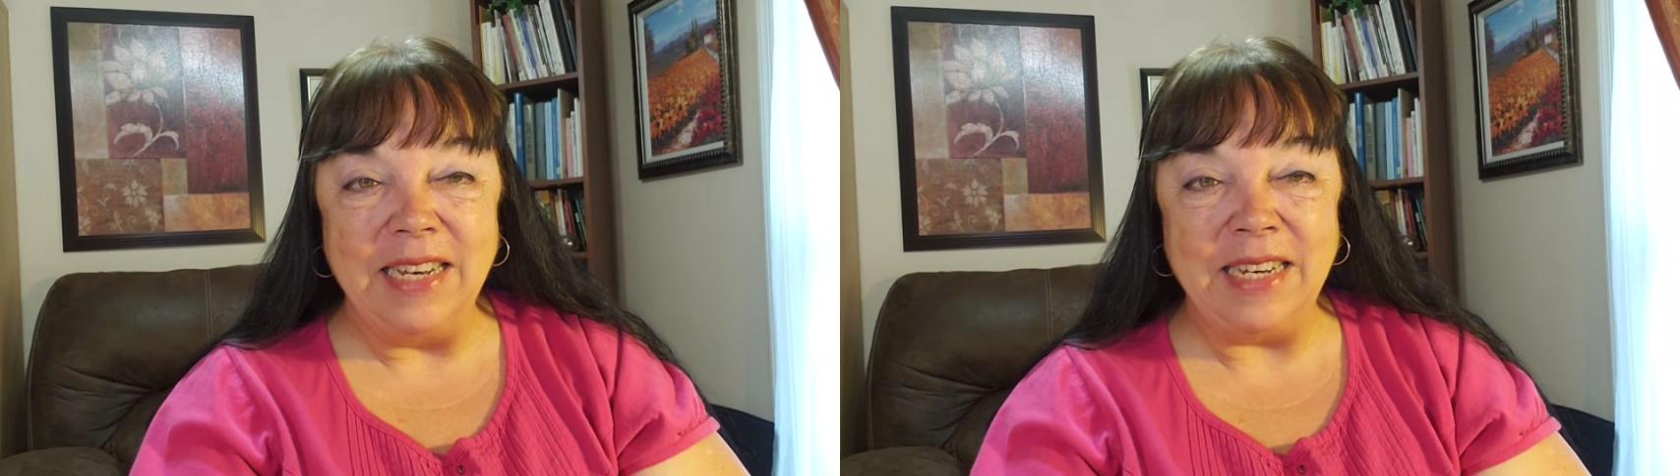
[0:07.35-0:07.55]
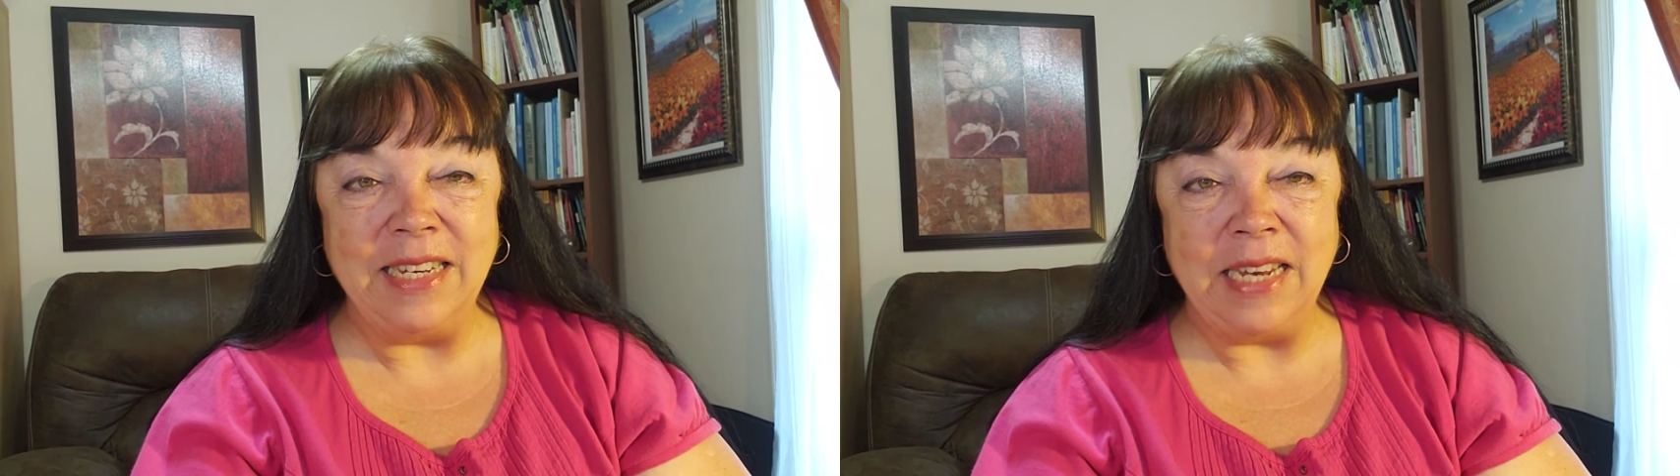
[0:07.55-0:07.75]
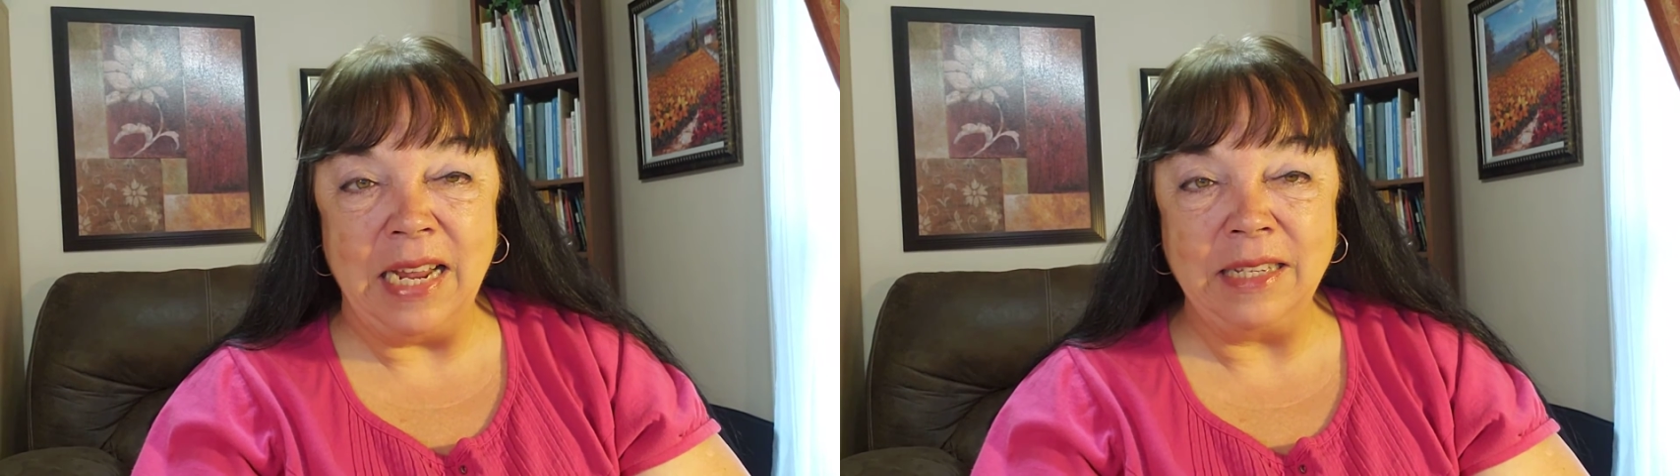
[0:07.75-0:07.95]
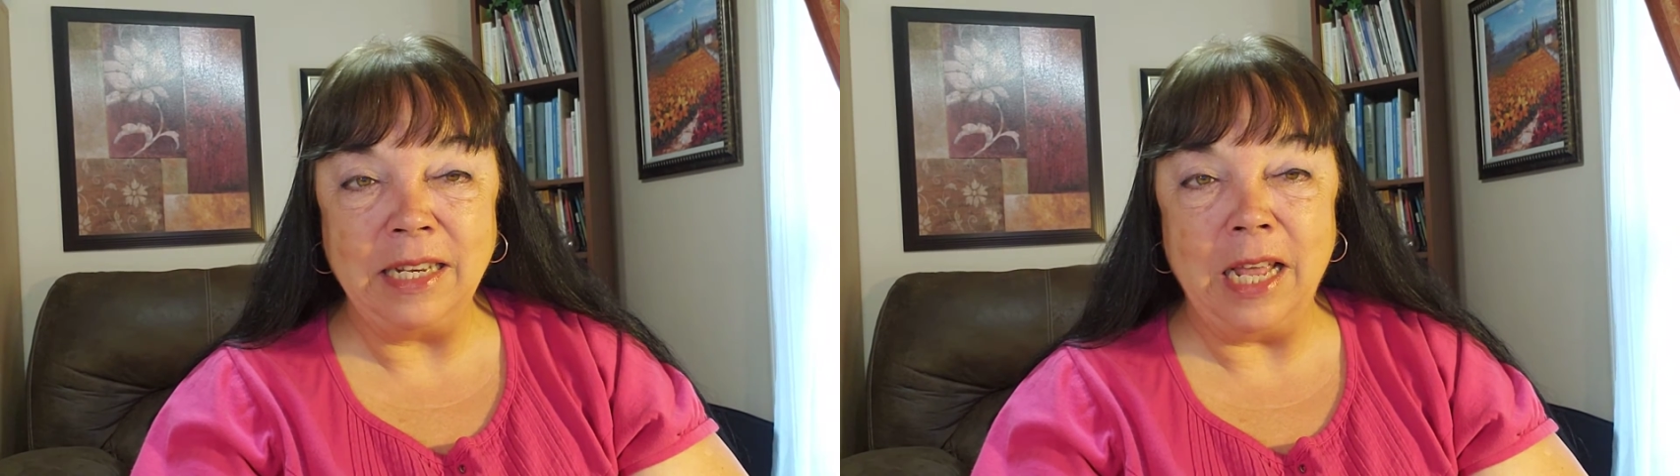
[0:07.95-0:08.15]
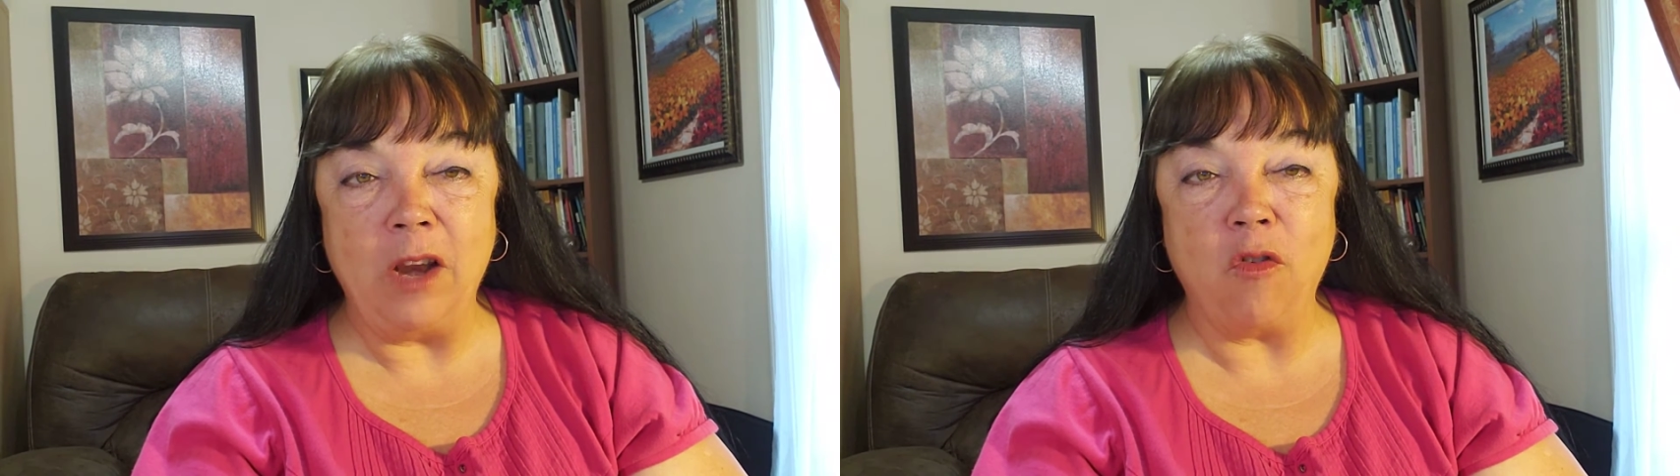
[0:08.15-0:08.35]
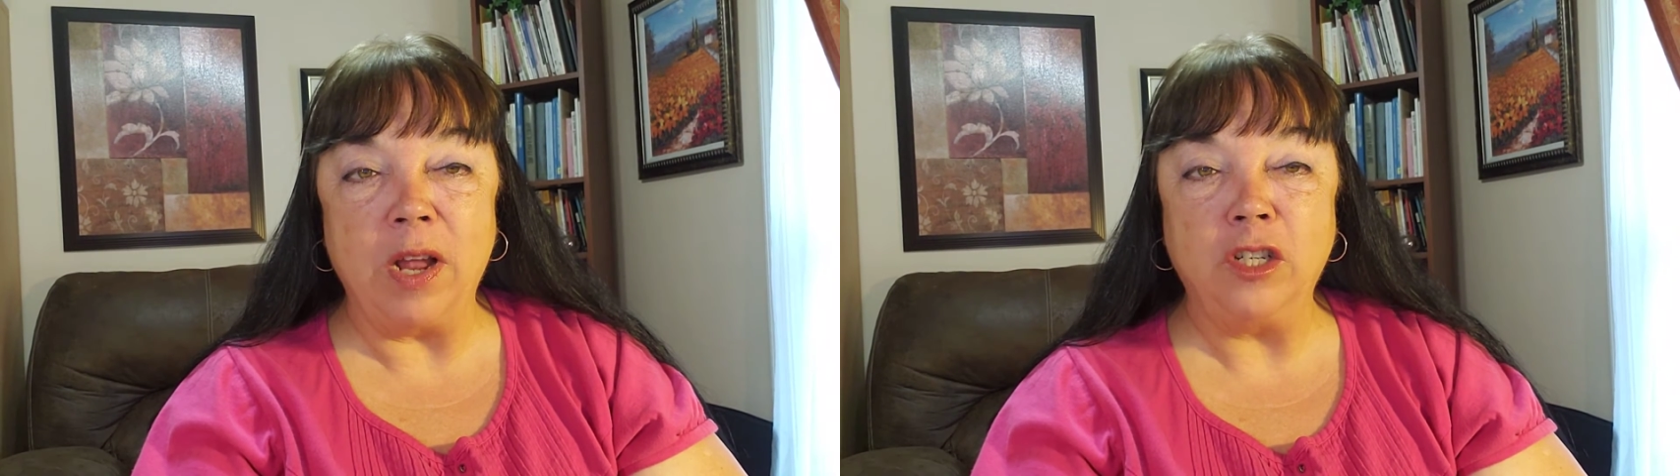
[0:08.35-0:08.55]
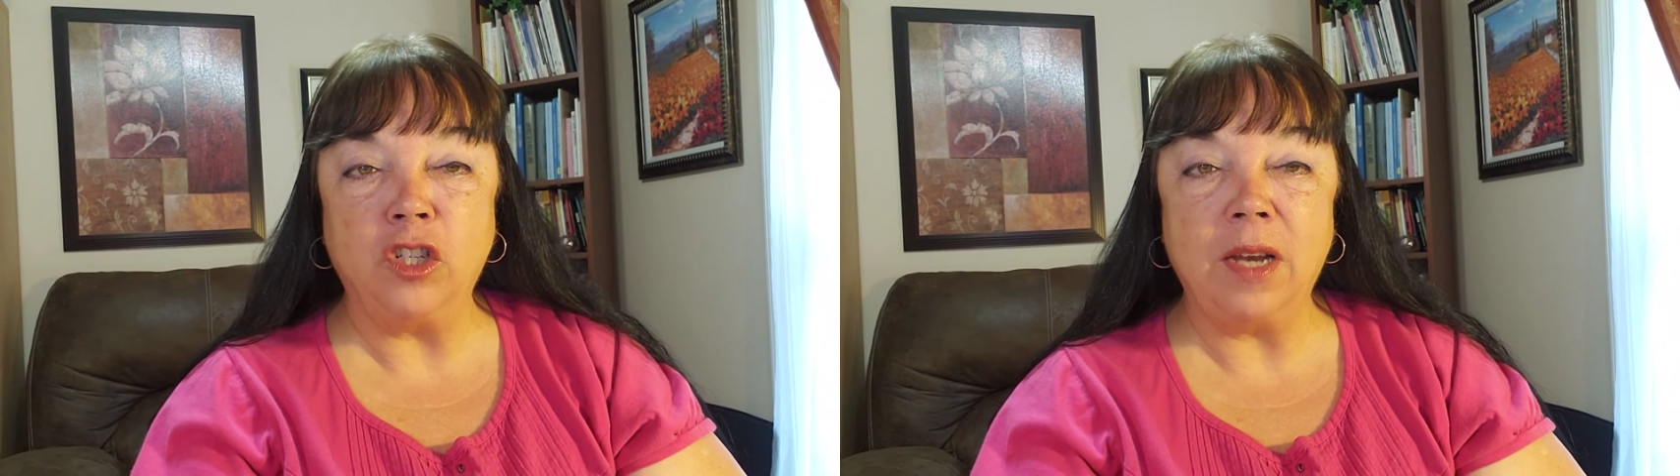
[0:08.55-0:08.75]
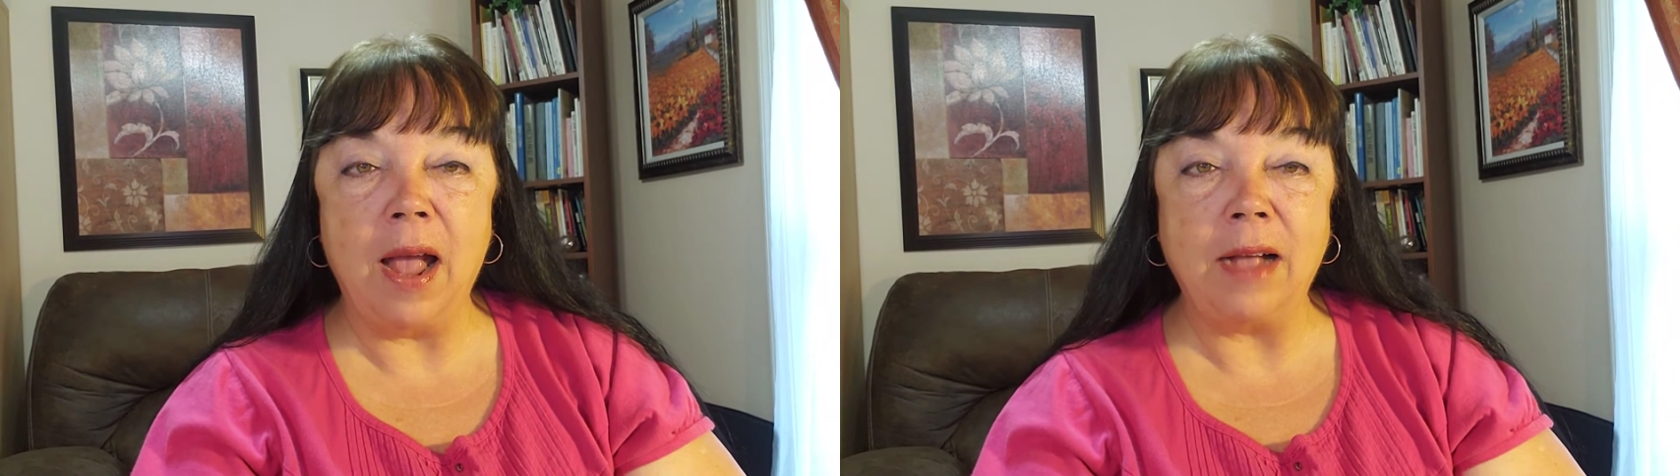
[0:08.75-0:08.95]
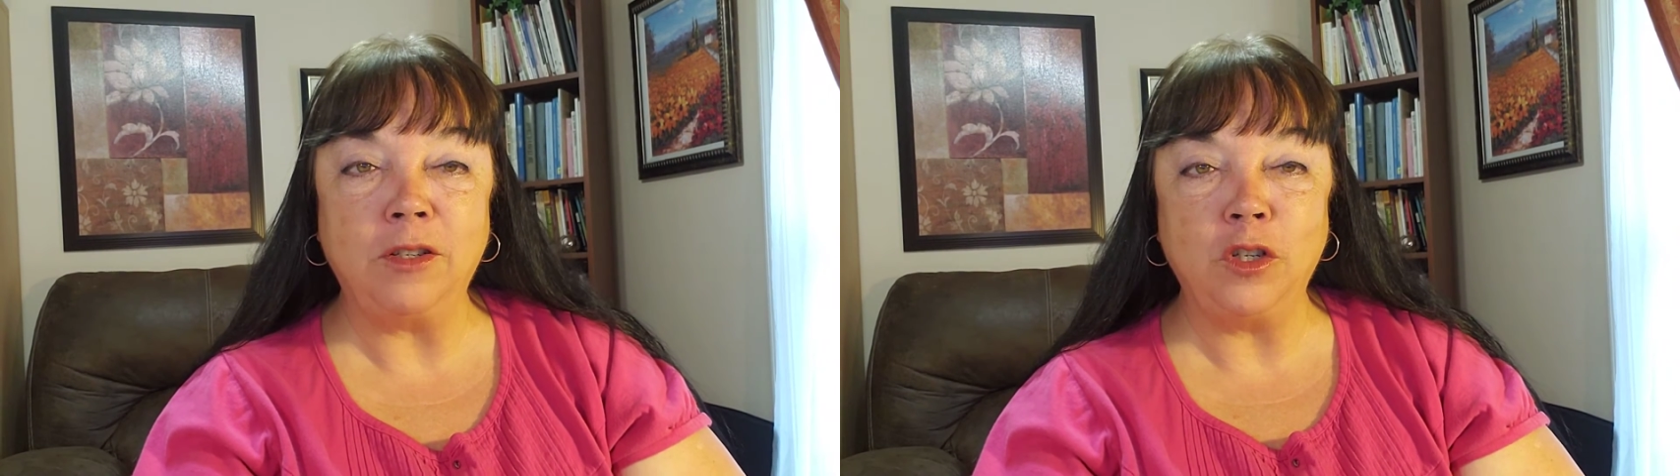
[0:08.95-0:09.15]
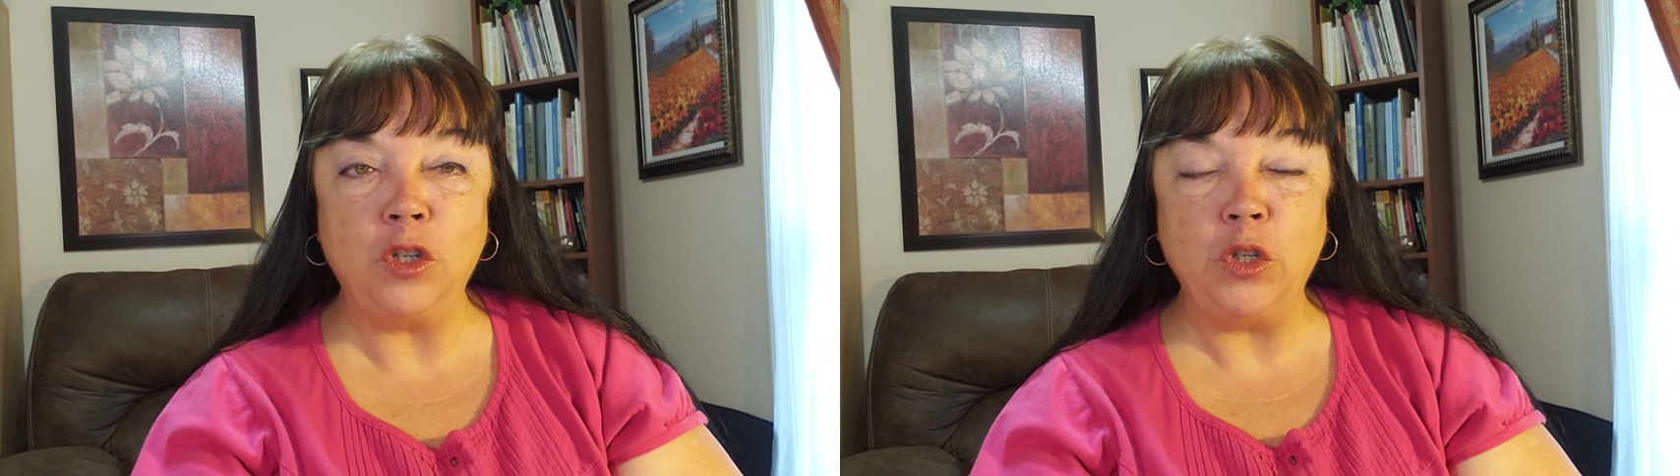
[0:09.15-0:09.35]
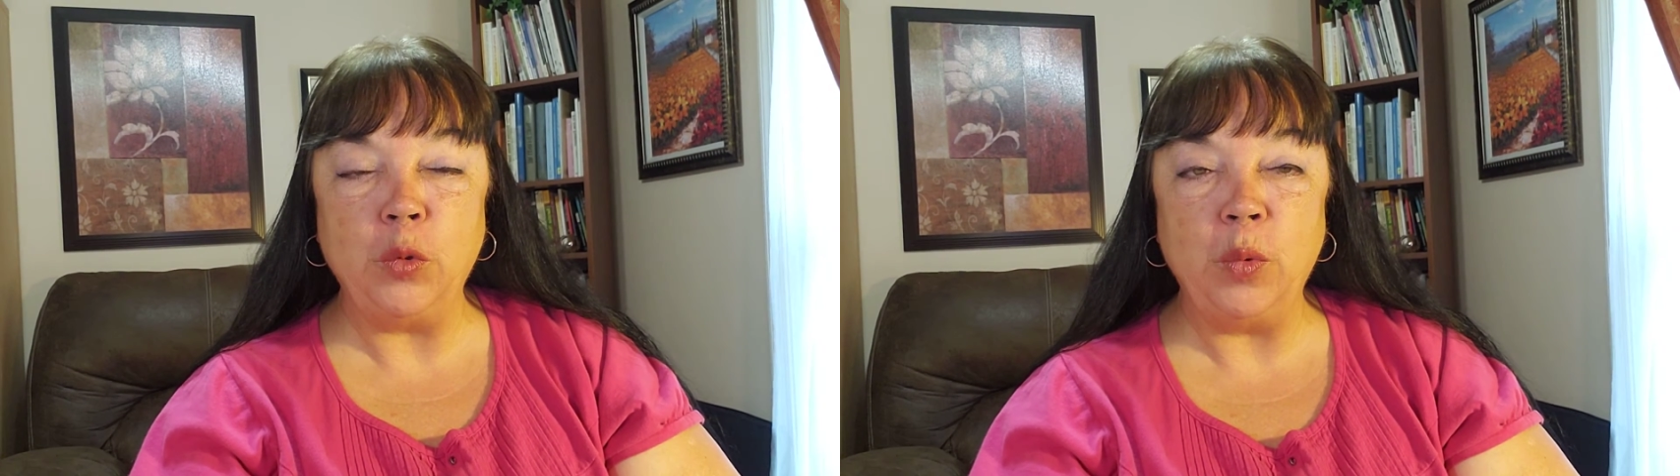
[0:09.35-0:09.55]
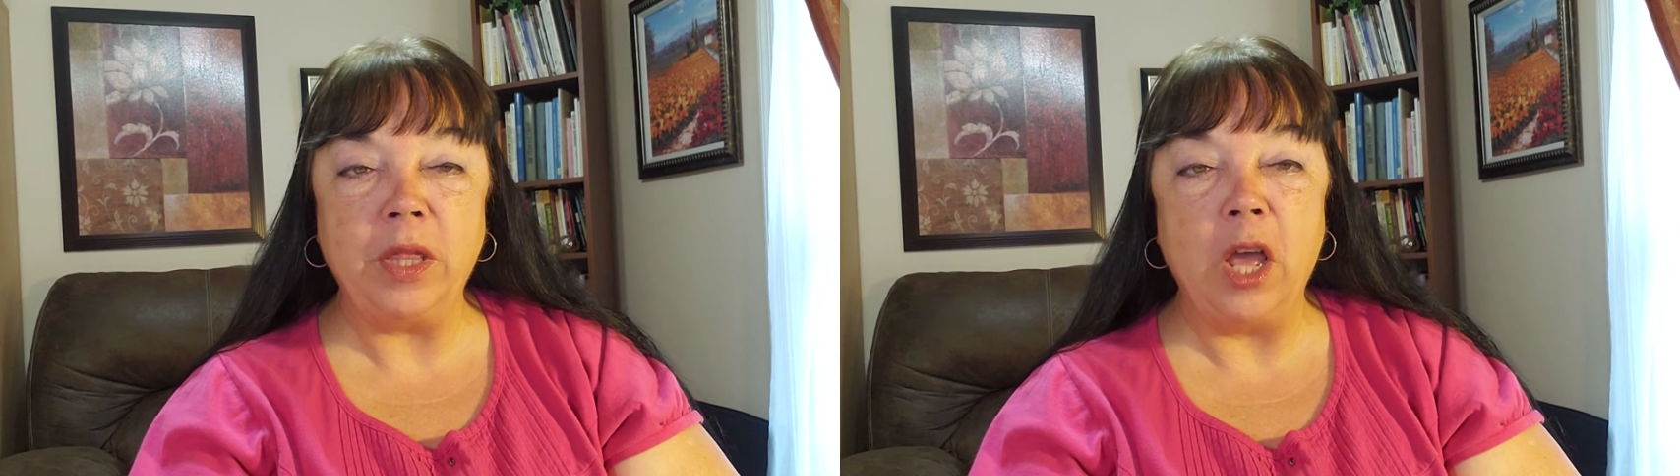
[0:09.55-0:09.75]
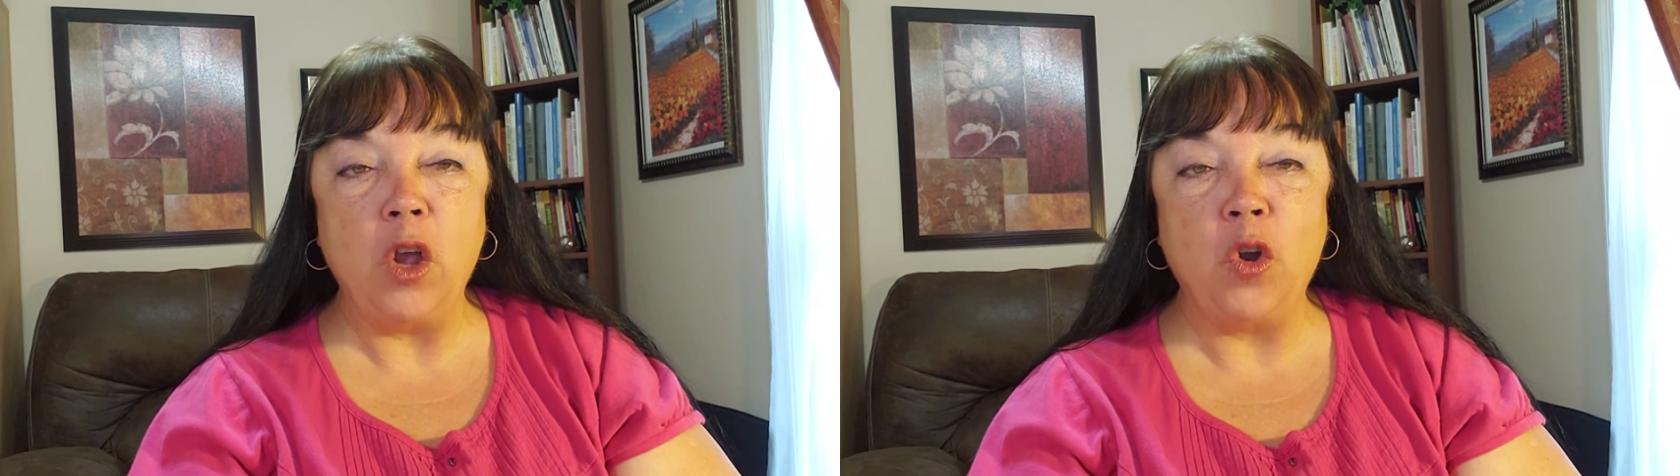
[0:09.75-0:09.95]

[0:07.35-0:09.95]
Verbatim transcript: Today's alliteration has to do with